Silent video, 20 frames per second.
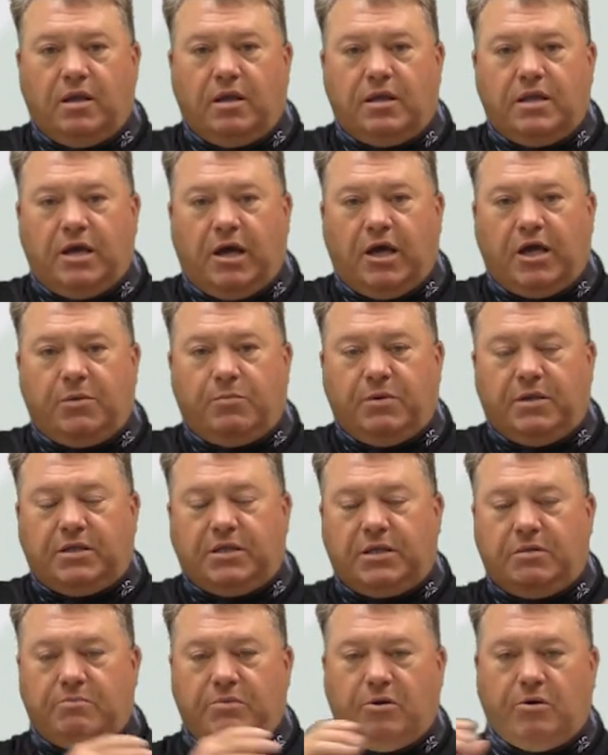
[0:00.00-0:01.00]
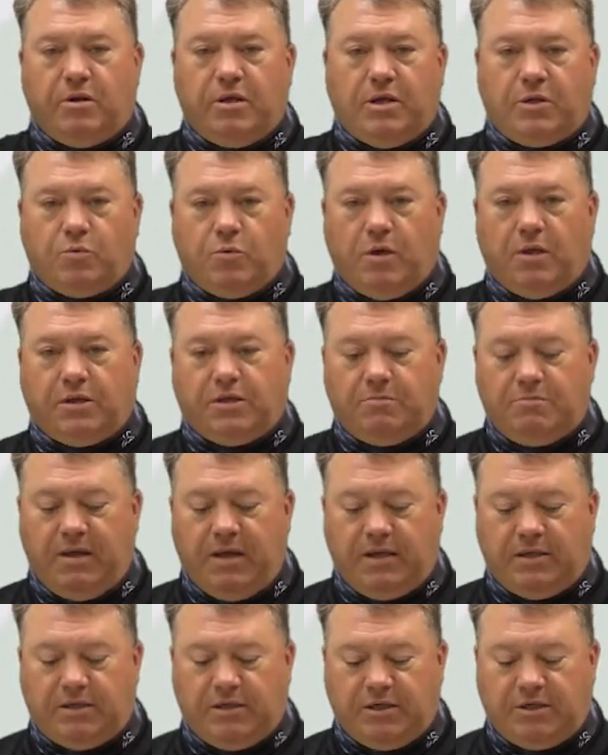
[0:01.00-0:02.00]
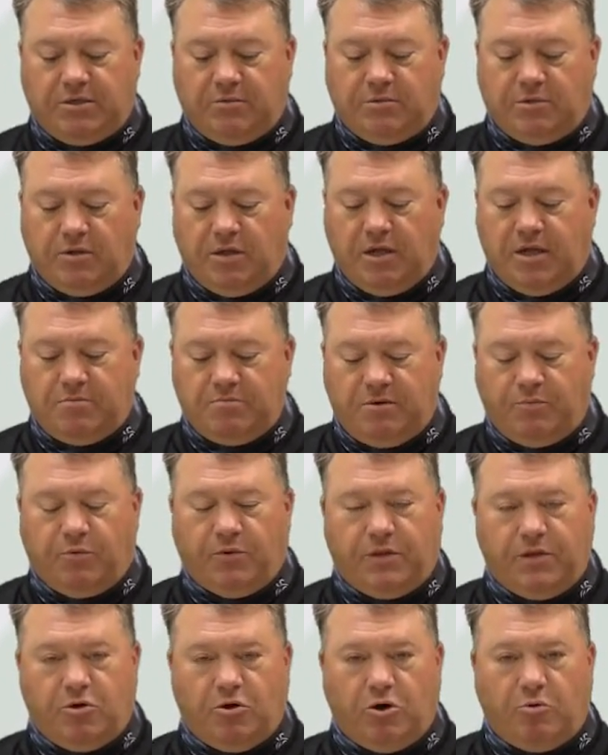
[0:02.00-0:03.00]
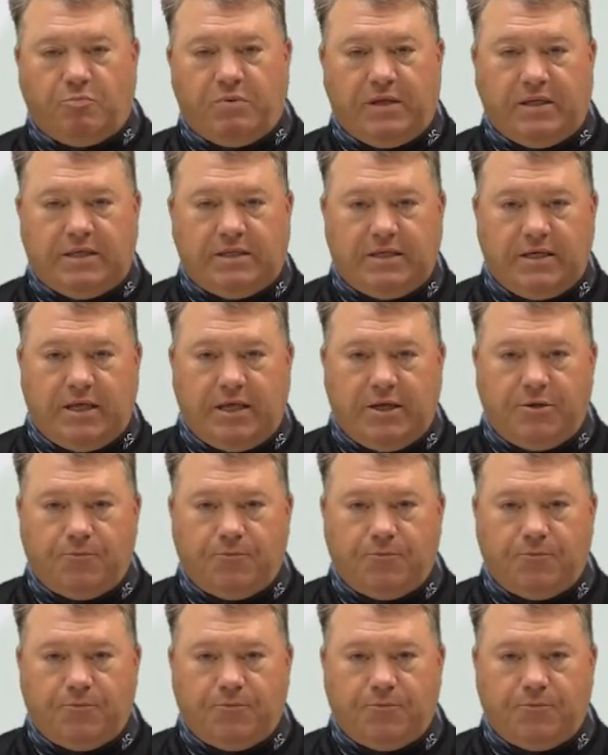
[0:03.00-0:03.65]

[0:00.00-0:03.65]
and the occupants in the building as well as the main system, so they come up with the RPZ.